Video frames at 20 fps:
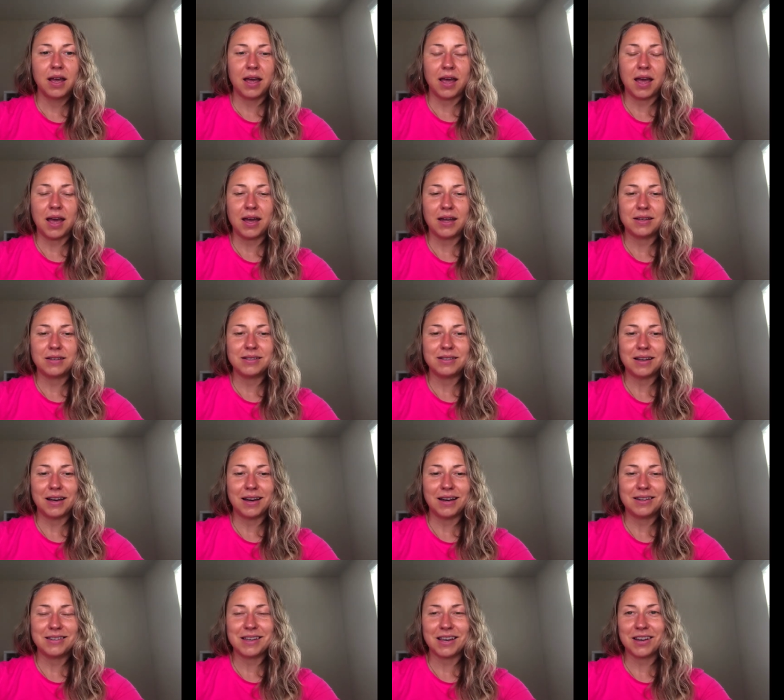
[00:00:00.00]
and
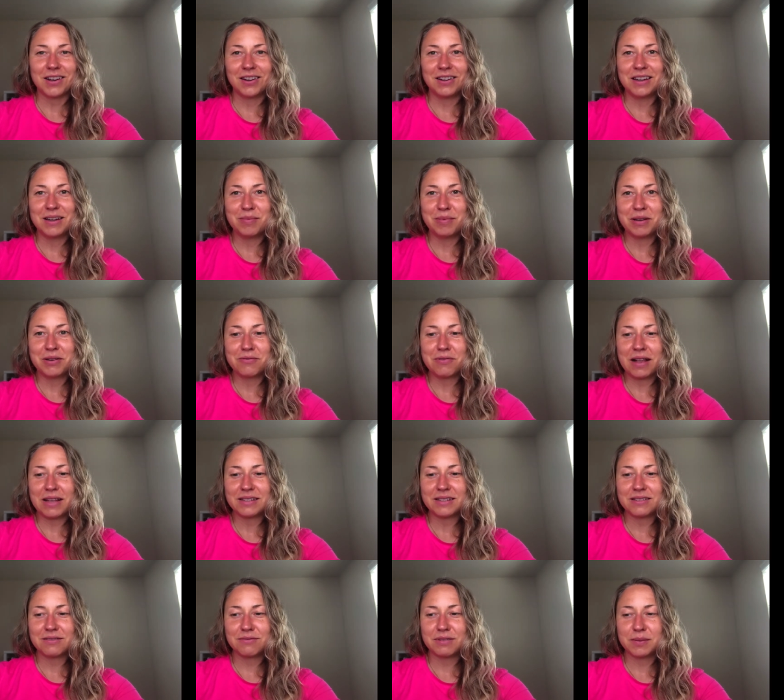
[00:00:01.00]
uh, take on a little bit
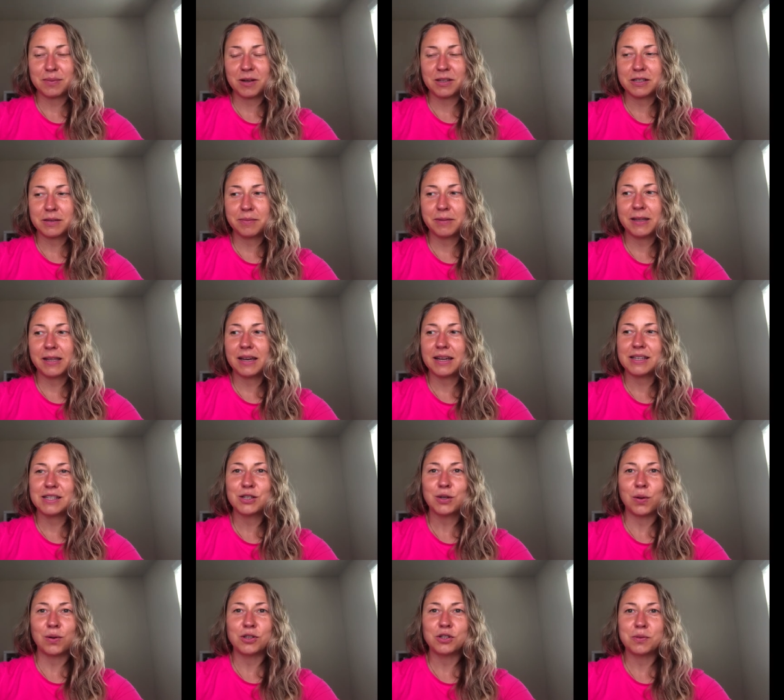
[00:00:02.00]
less responsibilities,
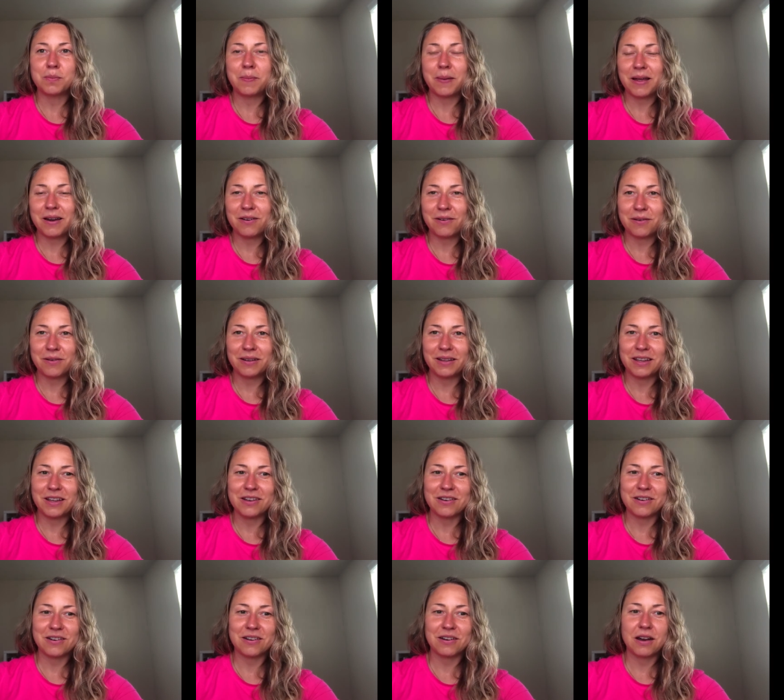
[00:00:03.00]
going to bed
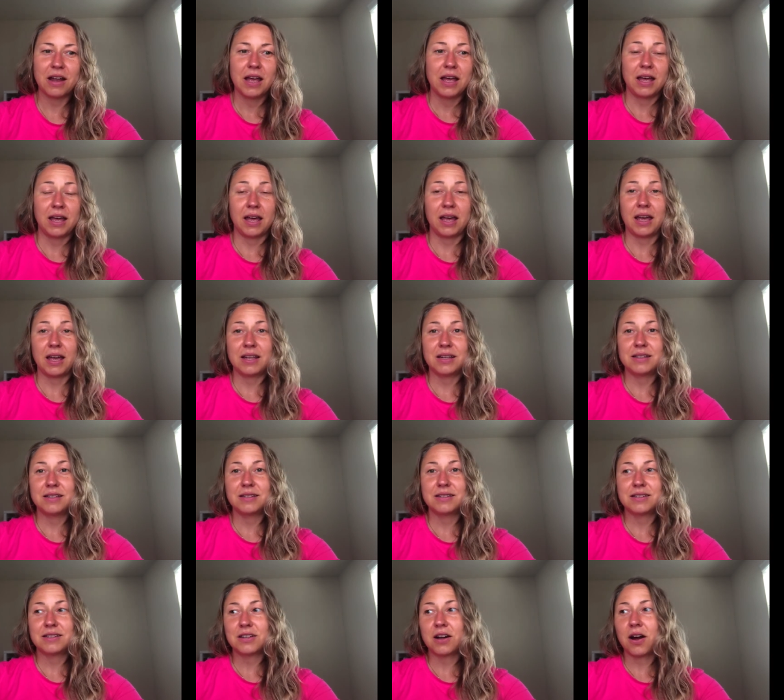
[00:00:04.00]
earlier, and
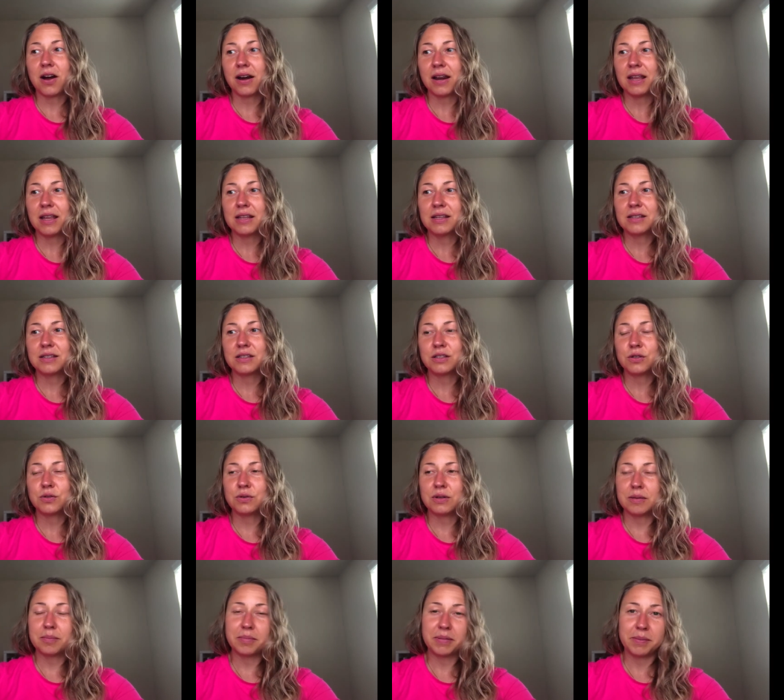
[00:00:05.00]
starting to
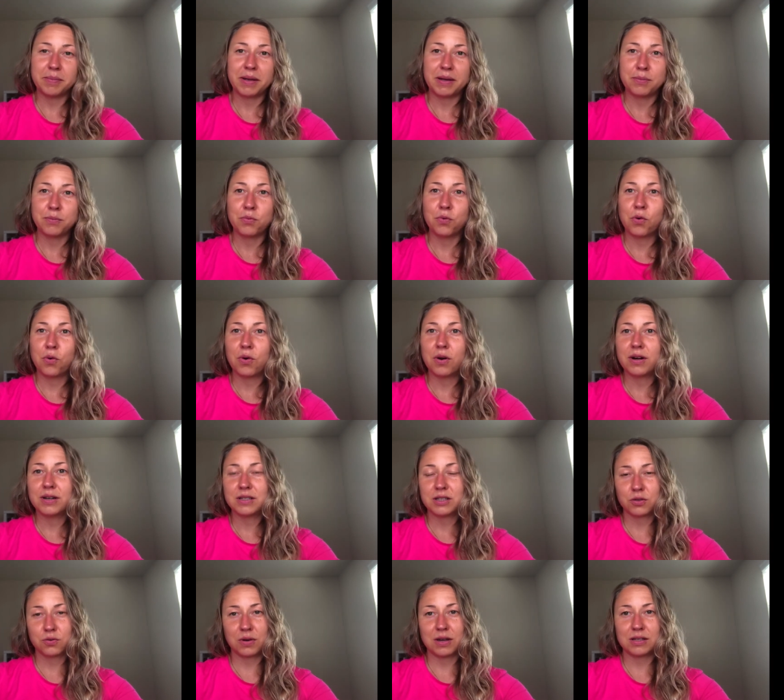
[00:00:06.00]
implement more
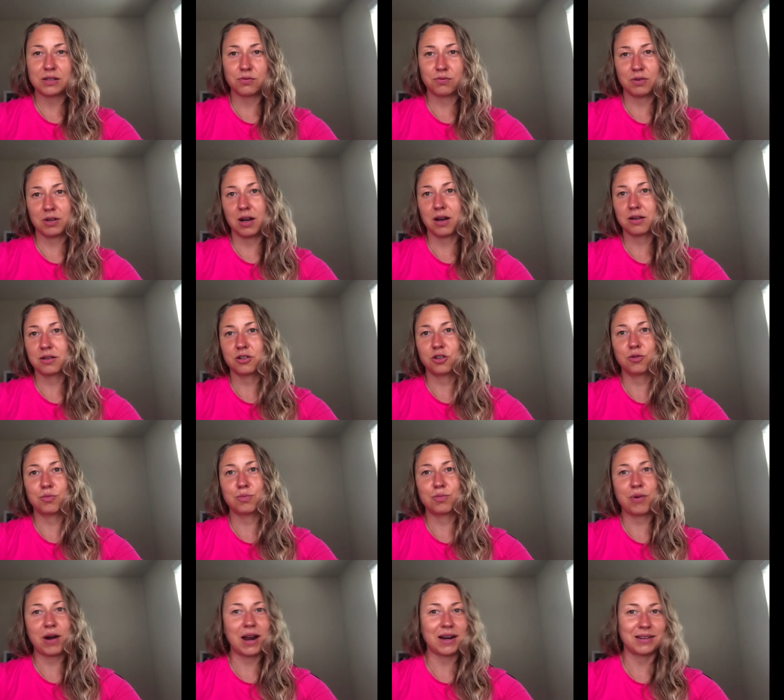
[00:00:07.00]
stress
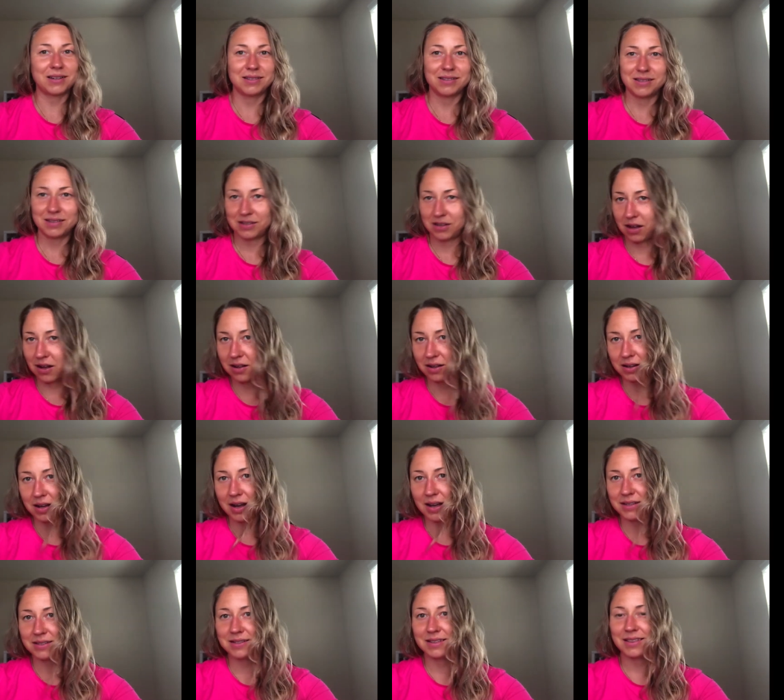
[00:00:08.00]
reduction practices, all
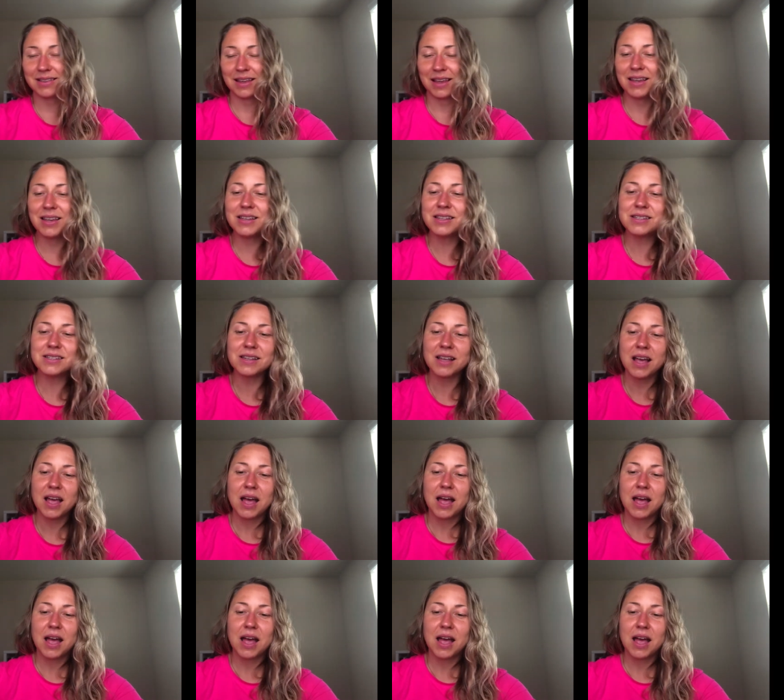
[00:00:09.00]
kinds of things.